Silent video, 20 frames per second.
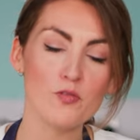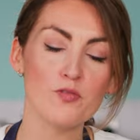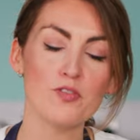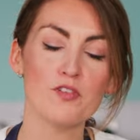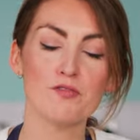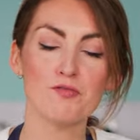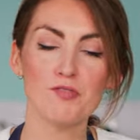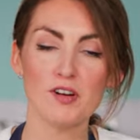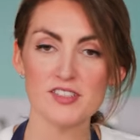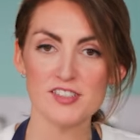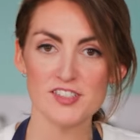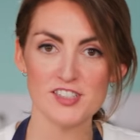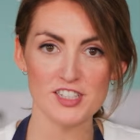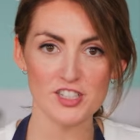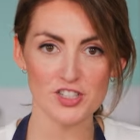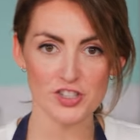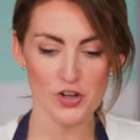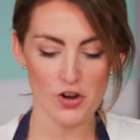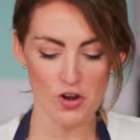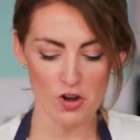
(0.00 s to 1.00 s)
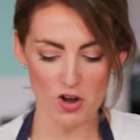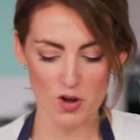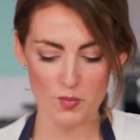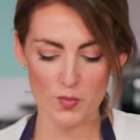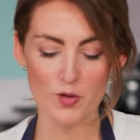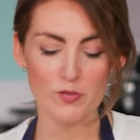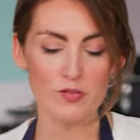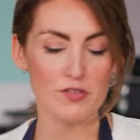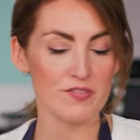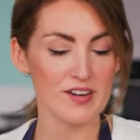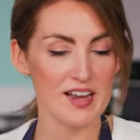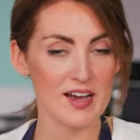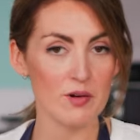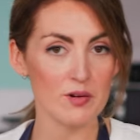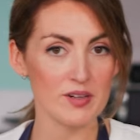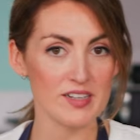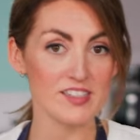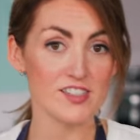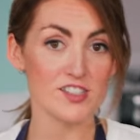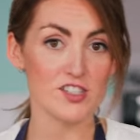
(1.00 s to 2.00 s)
of the rustic charm of a
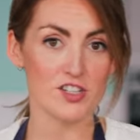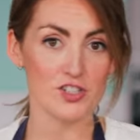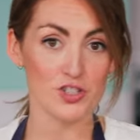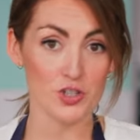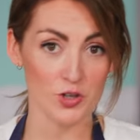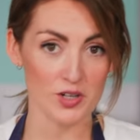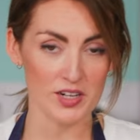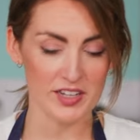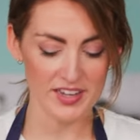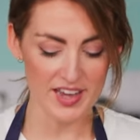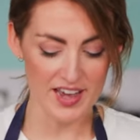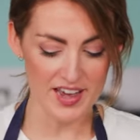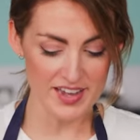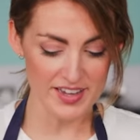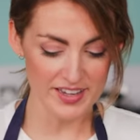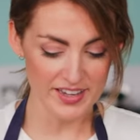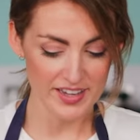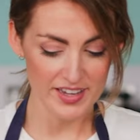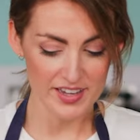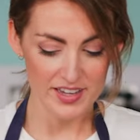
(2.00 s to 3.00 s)
flourless chocolate cake.